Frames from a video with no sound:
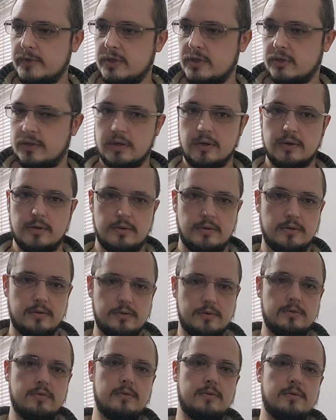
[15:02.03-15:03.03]
So
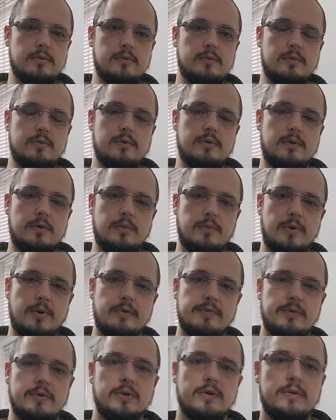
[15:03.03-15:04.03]
I hope you
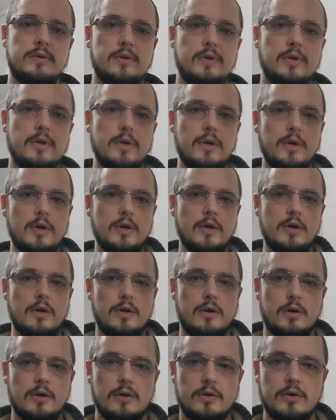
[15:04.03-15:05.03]
have a
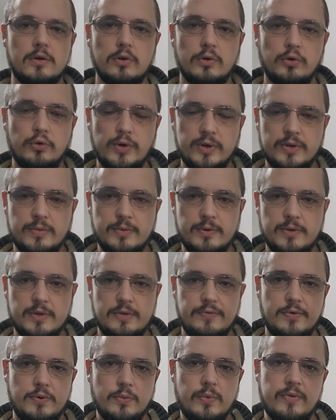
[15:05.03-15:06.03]
good Christmas.
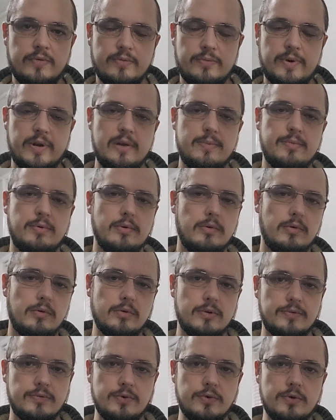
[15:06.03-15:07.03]
If you're with people,
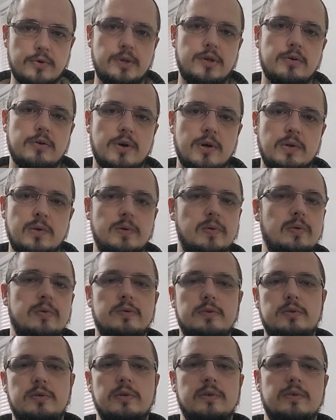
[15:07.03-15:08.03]
if you're on your own,
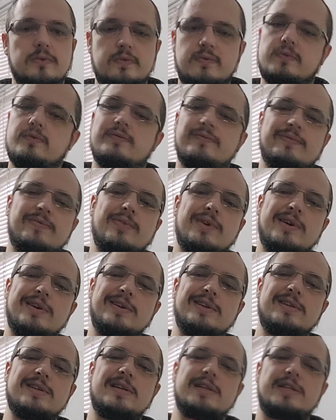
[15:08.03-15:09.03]
just find
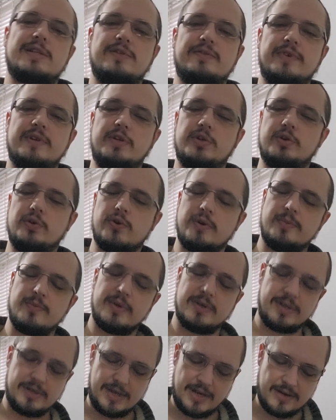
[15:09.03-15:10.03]
a touch of
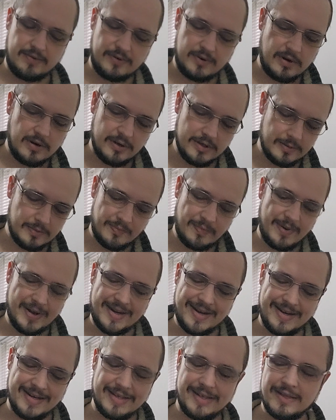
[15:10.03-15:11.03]
enjoyment. Have a nice
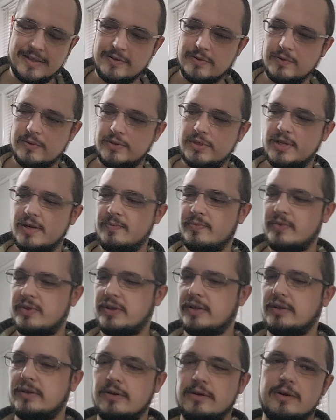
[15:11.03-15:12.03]
Baileys or
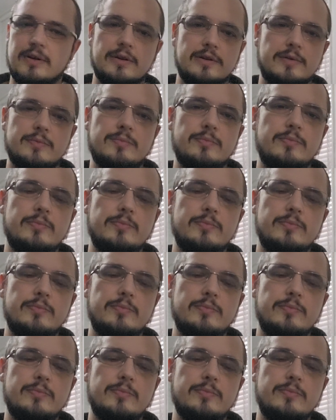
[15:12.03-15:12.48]
something, a nice,